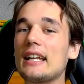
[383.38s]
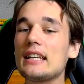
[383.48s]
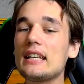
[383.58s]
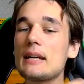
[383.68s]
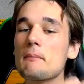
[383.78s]

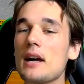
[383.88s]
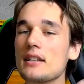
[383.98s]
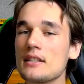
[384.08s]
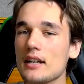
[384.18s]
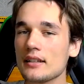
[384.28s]
you
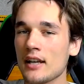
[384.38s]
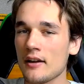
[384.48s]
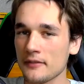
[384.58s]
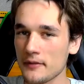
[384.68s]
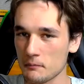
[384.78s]
might start to
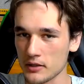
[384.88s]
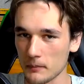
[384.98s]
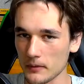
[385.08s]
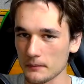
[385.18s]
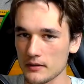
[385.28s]
have a few
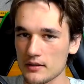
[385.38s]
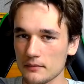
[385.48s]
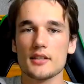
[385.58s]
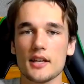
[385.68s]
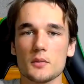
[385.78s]
problems.
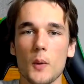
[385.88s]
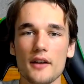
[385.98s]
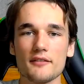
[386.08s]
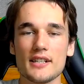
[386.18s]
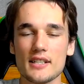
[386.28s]
So that's
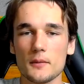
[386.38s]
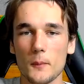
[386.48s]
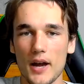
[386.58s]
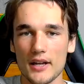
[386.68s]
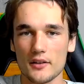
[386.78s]
one reason
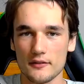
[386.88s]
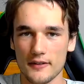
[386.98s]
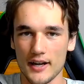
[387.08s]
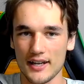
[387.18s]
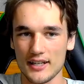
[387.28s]
why Good
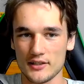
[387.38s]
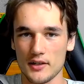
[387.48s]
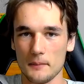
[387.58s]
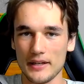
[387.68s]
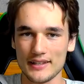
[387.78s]
Friday is
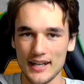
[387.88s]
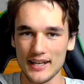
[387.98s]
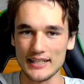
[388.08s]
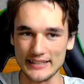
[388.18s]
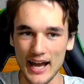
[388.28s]
so big, the day
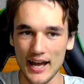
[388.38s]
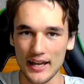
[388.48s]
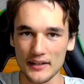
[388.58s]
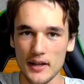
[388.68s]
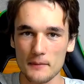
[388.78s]
he
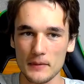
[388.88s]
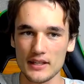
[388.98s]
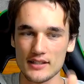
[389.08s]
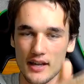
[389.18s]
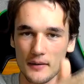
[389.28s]
died,
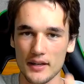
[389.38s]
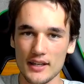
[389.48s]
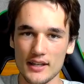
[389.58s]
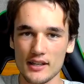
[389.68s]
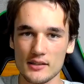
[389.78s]
because now
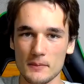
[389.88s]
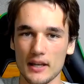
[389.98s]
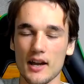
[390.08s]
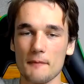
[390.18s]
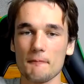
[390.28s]
he has
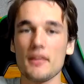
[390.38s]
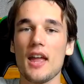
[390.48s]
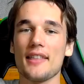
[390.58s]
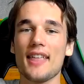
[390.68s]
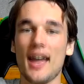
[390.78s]
become
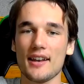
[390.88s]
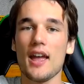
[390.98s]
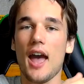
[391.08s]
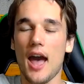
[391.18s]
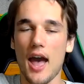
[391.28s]
that
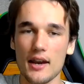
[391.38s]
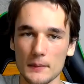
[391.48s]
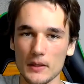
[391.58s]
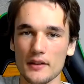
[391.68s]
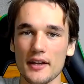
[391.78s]

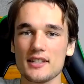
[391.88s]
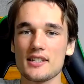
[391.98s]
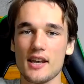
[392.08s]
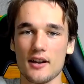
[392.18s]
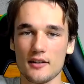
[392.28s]
animal, that
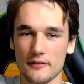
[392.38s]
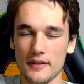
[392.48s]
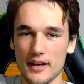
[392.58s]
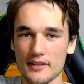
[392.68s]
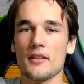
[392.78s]

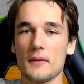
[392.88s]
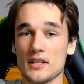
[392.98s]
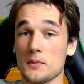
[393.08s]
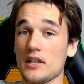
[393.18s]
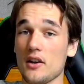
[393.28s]
sacrifice. That
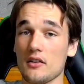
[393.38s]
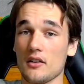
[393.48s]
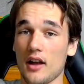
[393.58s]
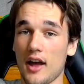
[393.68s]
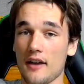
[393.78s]
means we no
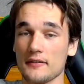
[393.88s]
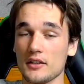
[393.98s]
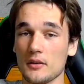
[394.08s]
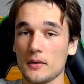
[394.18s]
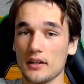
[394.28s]
longer have to
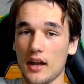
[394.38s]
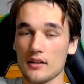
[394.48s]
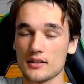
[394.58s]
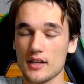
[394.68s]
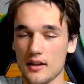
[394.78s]
do it
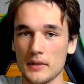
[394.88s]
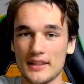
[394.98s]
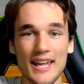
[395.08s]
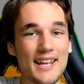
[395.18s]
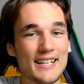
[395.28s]
ourselves.
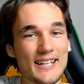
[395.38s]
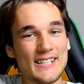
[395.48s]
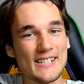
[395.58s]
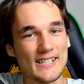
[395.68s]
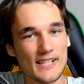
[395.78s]
But then
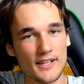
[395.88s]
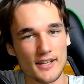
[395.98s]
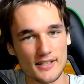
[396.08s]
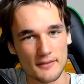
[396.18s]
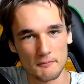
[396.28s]
Easter Sunday
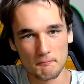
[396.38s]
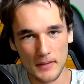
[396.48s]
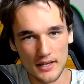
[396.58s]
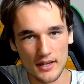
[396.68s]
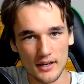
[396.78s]
is even
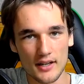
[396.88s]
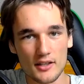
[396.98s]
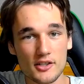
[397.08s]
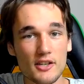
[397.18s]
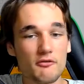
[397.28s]
bigger,
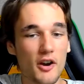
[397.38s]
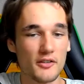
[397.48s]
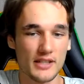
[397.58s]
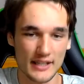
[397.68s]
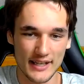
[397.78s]
because he
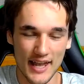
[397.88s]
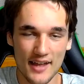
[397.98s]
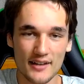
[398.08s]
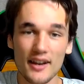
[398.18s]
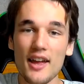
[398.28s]
rose
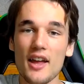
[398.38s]
again,